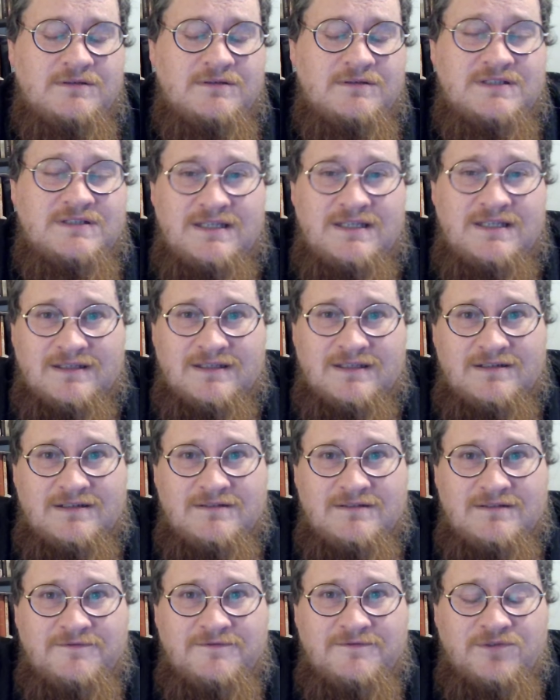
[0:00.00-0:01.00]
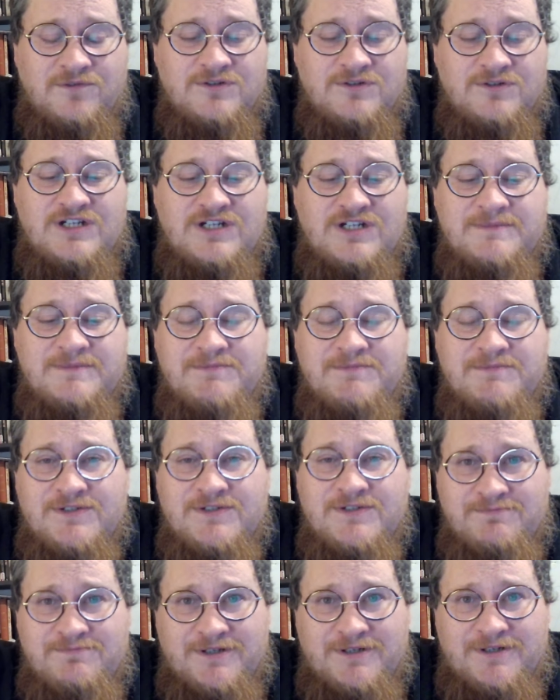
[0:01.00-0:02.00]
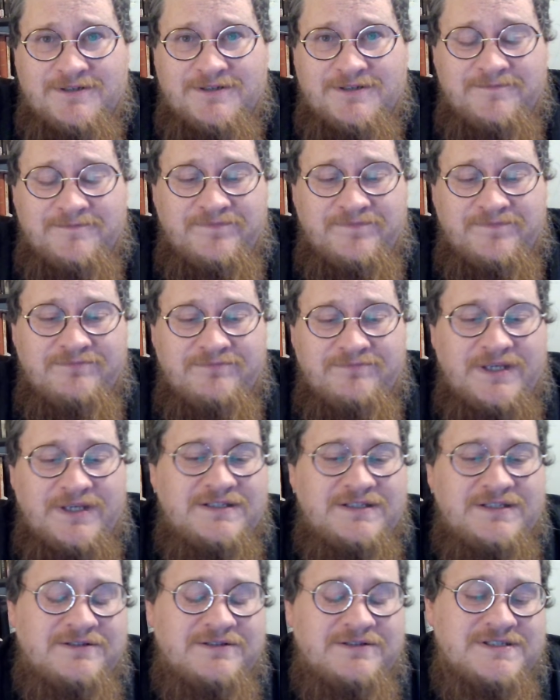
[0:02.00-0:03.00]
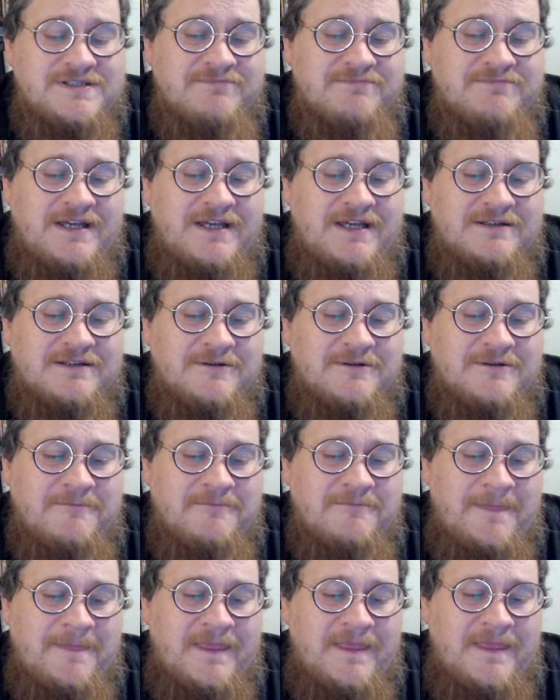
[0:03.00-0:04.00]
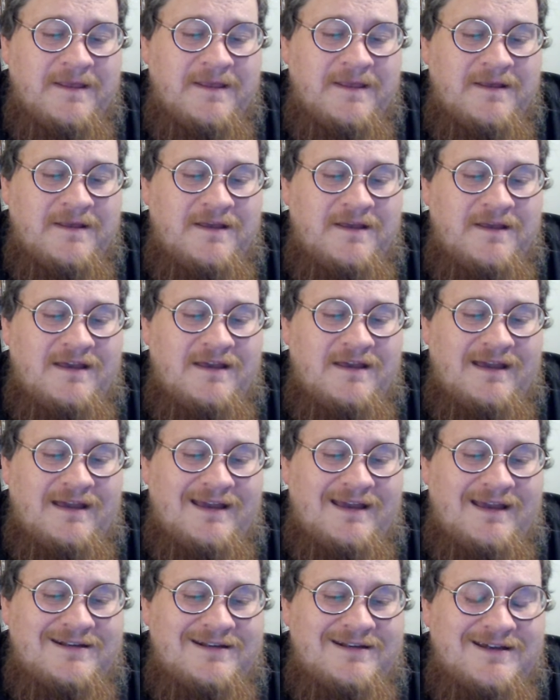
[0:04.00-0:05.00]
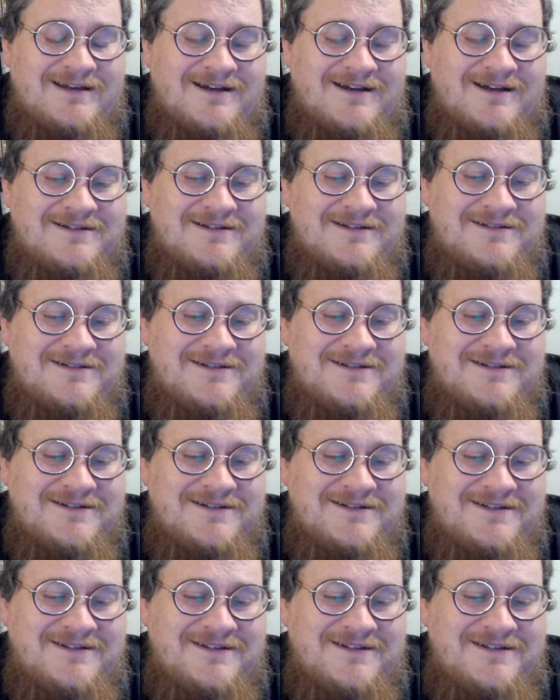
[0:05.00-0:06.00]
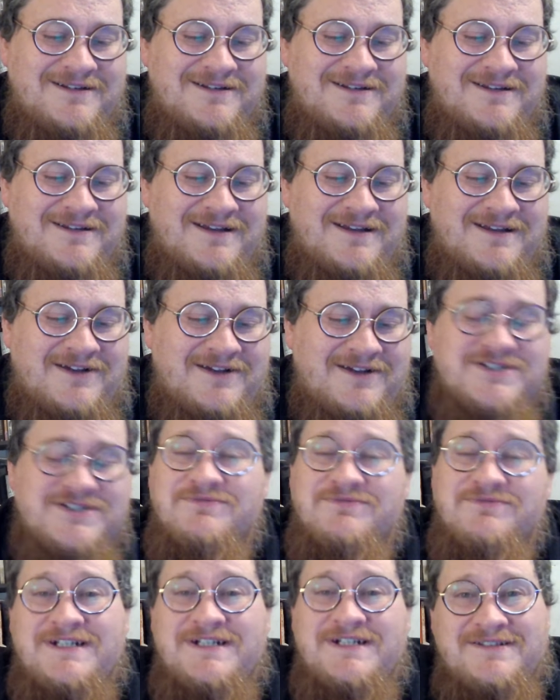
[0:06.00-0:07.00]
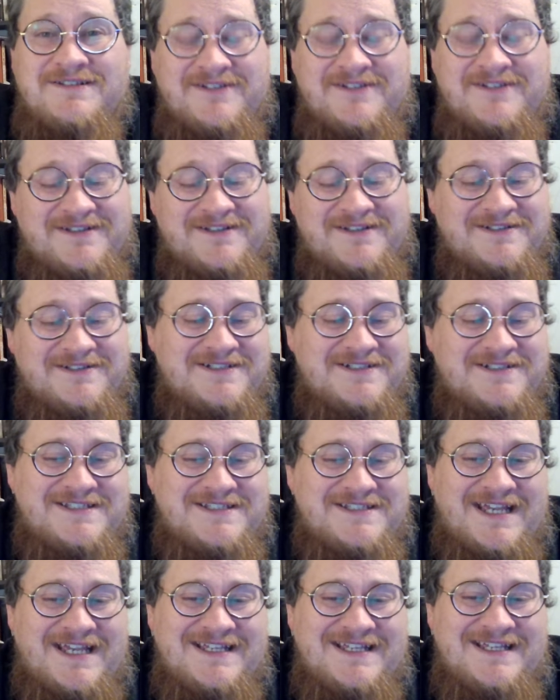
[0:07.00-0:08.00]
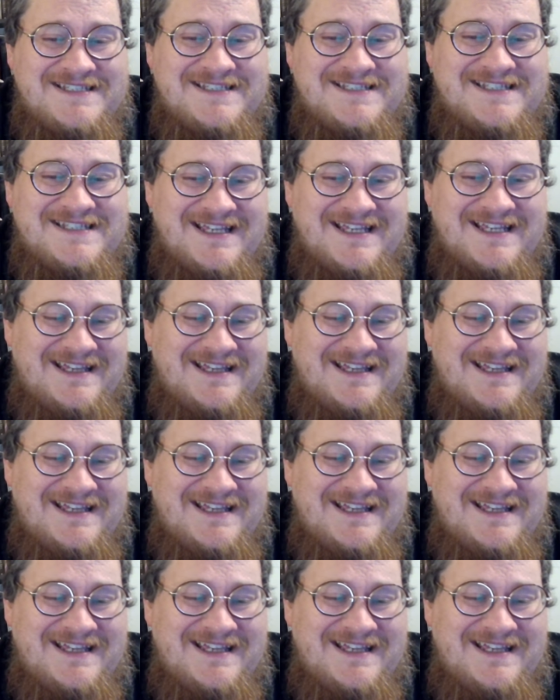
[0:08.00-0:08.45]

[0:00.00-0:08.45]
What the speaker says: did for James Mills' book, Bandito Simpatico. And I'll just read it to you. She says,